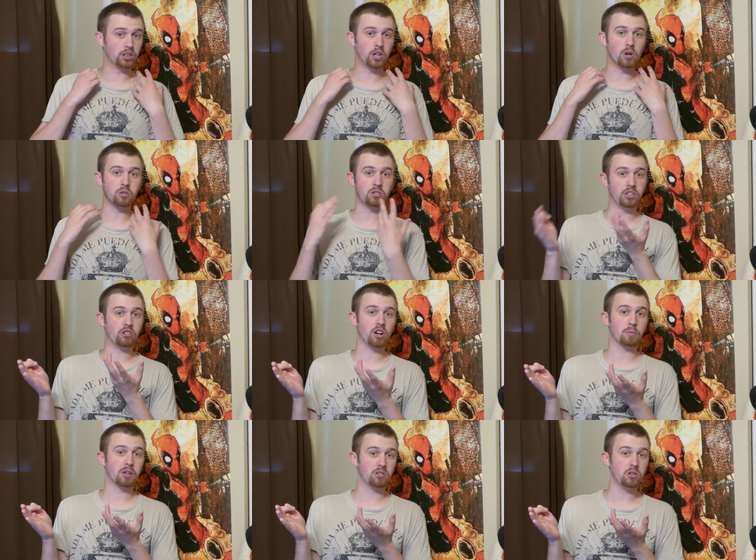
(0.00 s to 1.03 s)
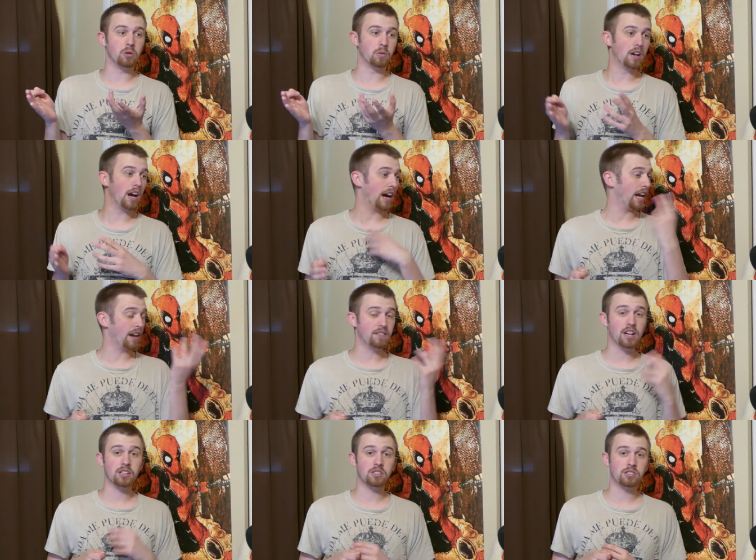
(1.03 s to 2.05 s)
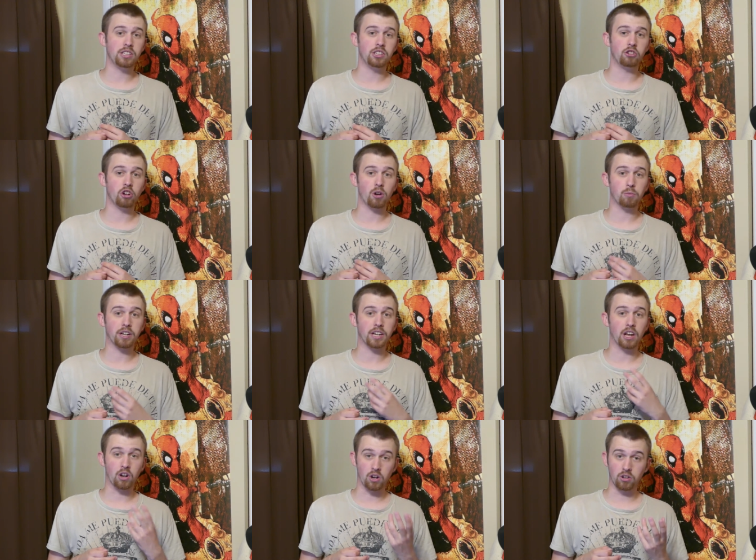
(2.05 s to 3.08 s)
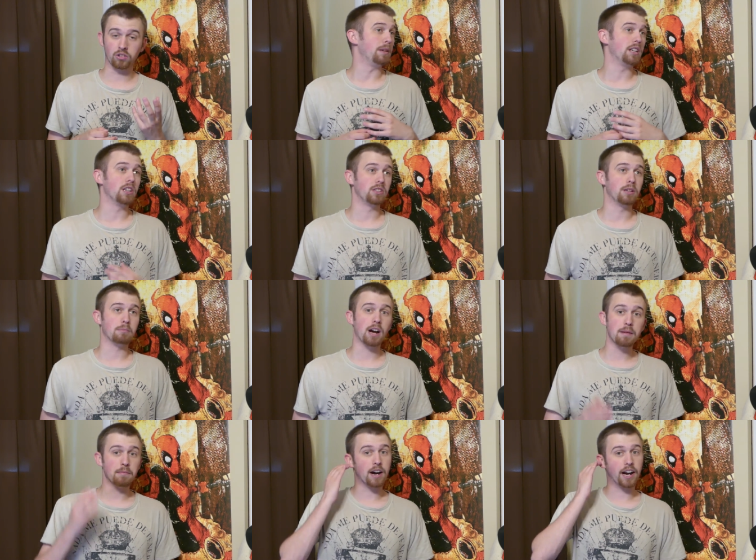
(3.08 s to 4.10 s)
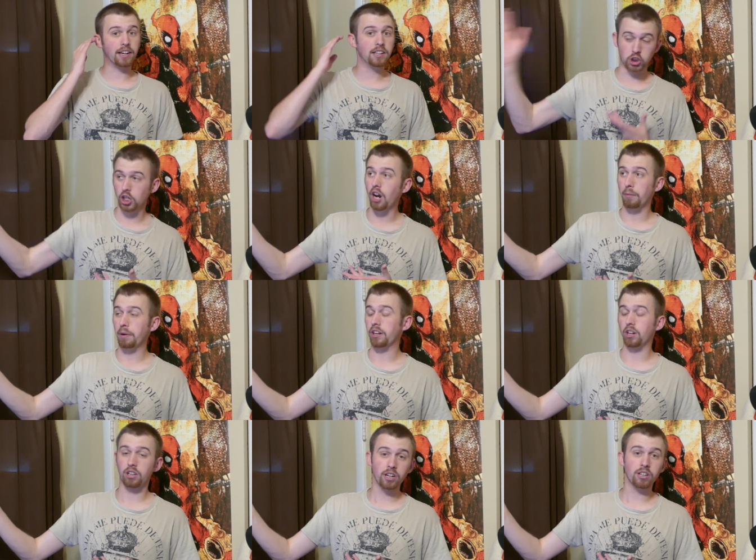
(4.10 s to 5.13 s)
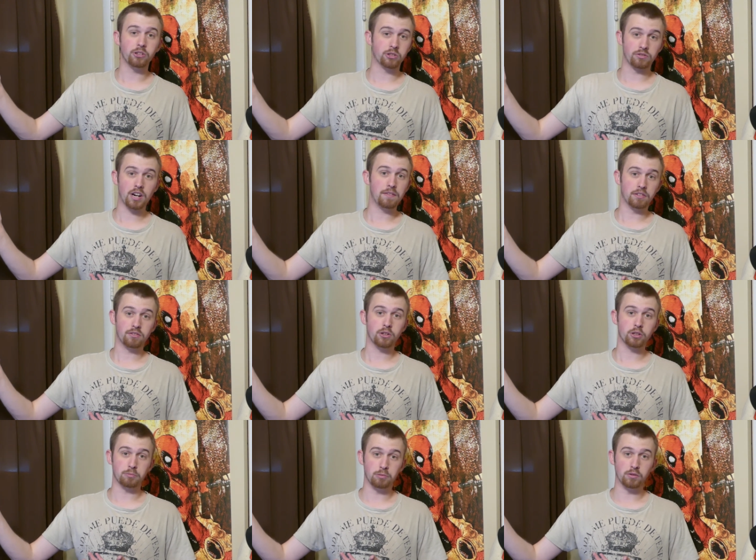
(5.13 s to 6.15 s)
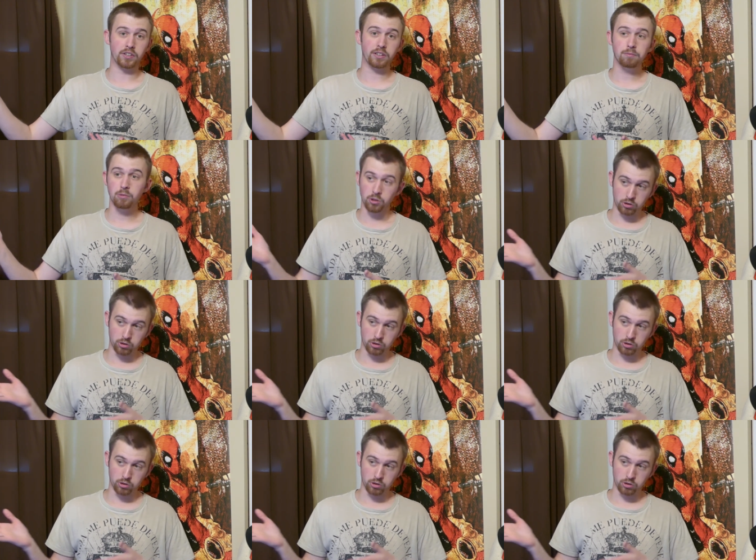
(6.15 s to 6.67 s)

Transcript: go see John Wick 2. I have not seen John Wick at all because in my mind, John Wick clearly survived the first movie,